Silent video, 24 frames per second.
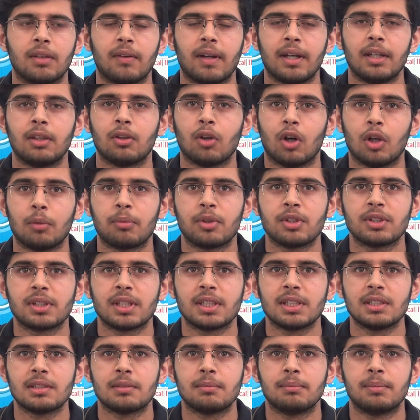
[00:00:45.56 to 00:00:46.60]
the right thought
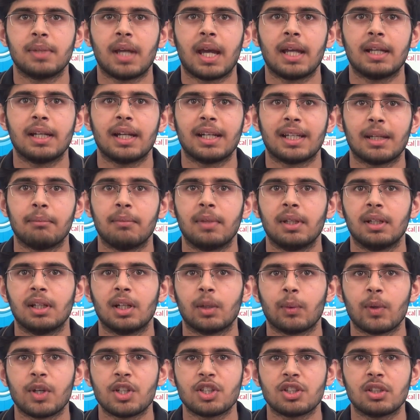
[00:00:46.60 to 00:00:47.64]
process behind attempting
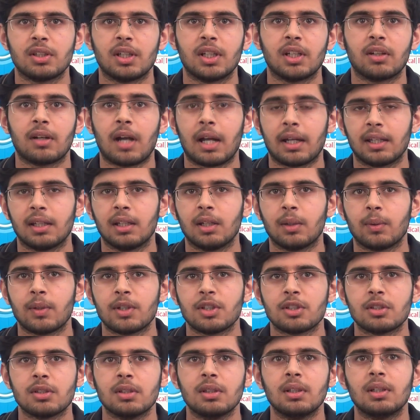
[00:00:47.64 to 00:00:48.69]
a question and cracking a
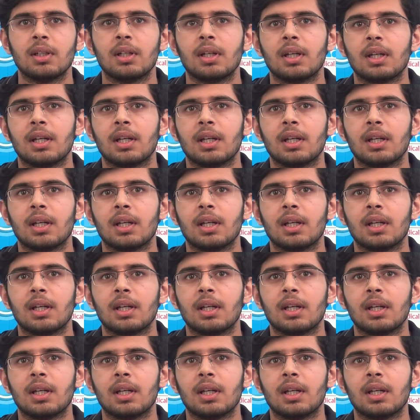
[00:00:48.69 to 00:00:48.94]
question.